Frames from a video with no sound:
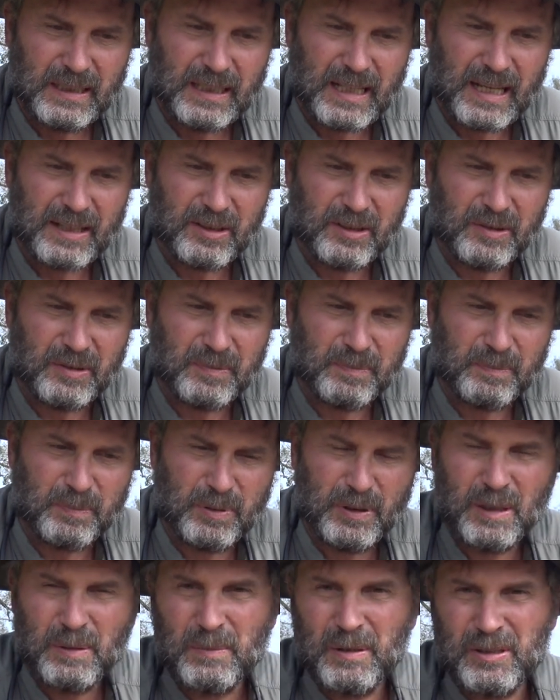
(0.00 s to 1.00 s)
That's
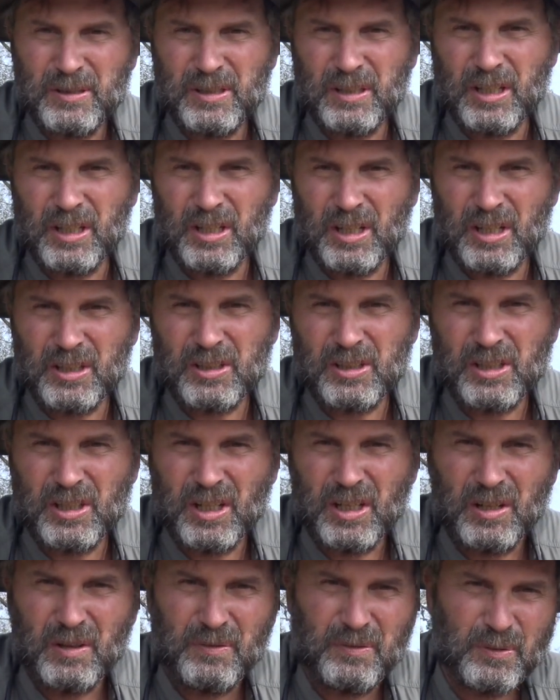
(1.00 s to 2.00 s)
pretty much in a
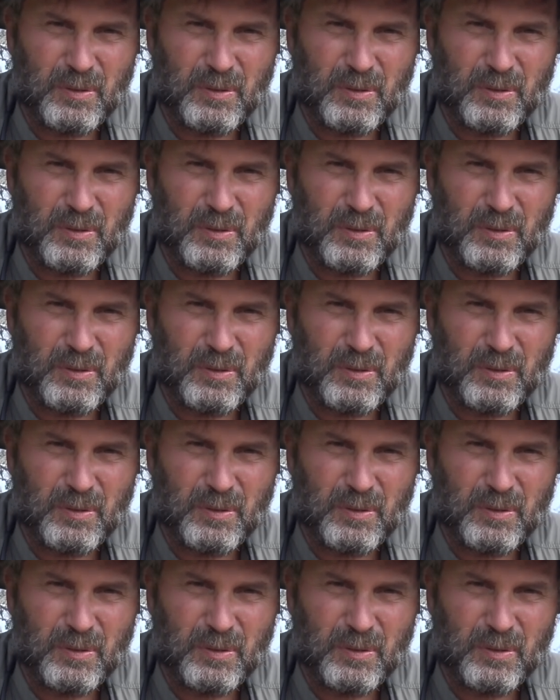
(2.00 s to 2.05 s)
nutshell